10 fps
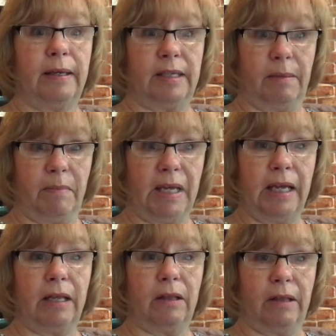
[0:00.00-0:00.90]
to
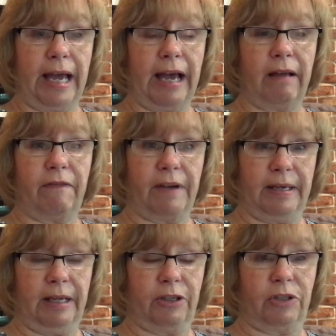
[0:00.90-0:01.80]
meet that
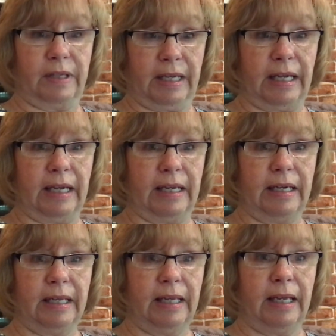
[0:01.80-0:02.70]
financial need,
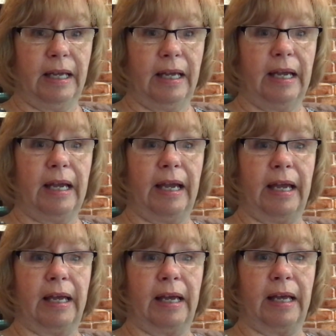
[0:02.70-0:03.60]

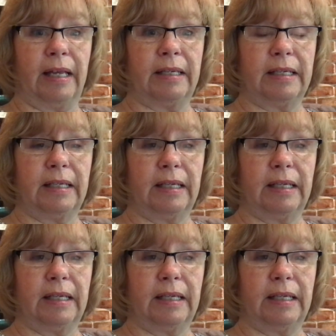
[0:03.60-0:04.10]
and